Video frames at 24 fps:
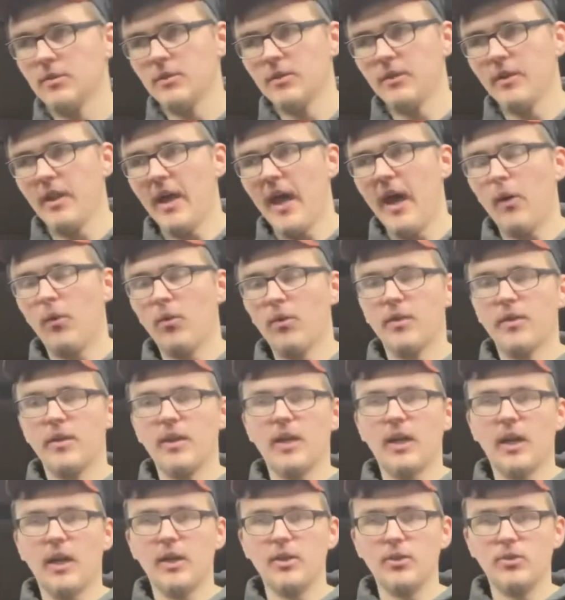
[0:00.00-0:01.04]
That one
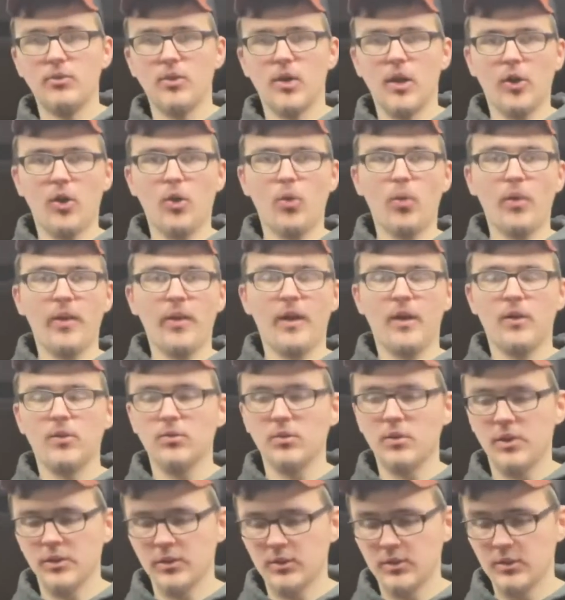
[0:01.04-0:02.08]
thing I do not go without
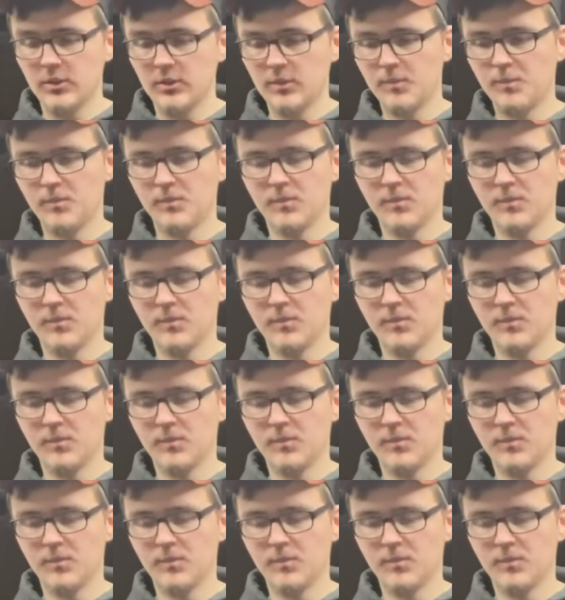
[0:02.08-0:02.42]
because